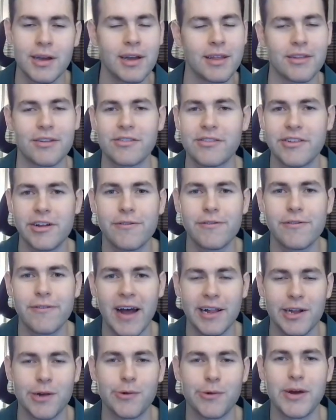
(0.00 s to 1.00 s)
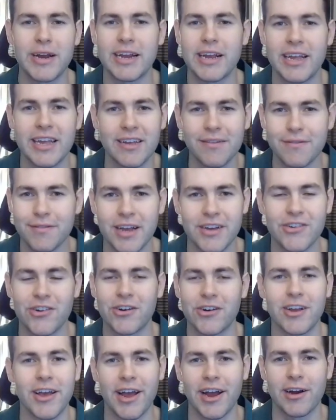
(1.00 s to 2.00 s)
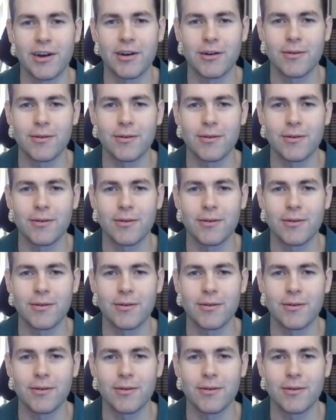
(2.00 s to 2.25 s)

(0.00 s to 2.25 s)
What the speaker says: and they're still evaluating if they should care.